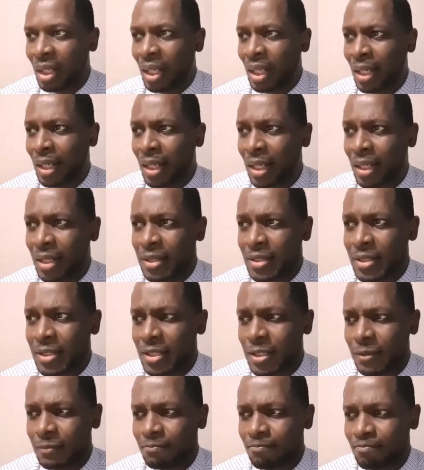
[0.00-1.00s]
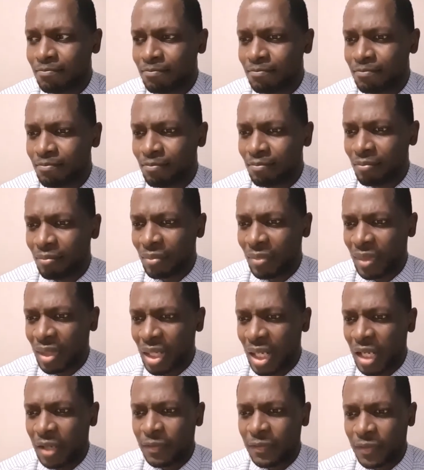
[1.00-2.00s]
and
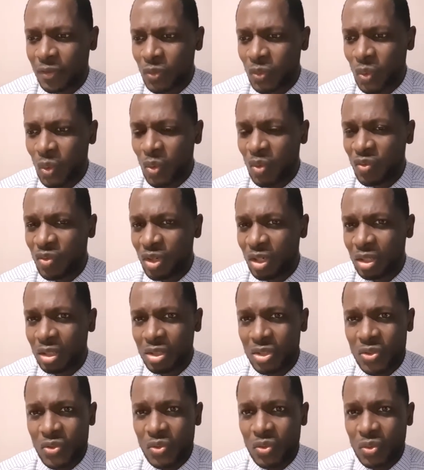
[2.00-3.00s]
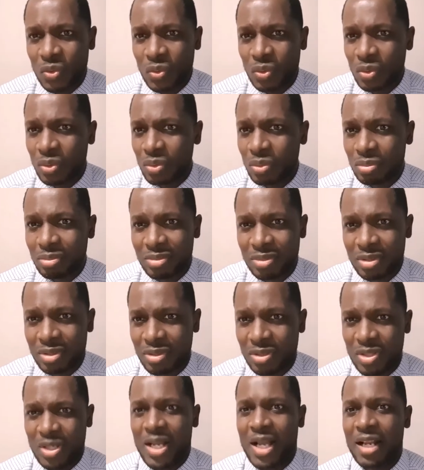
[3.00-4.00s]
I flew over to
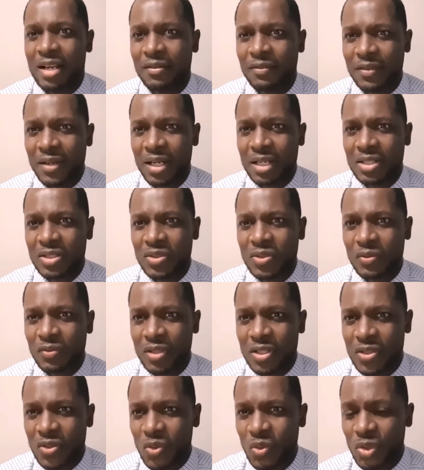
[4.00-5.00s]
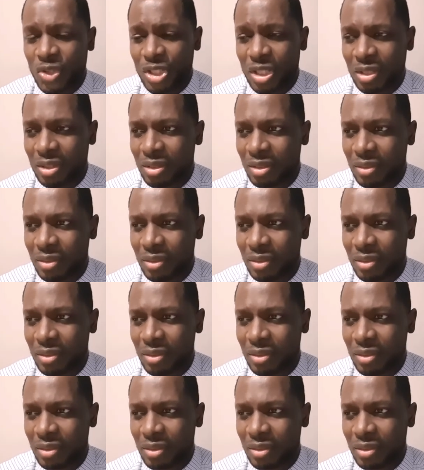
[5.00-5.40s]
Halifax, Nova Scotia.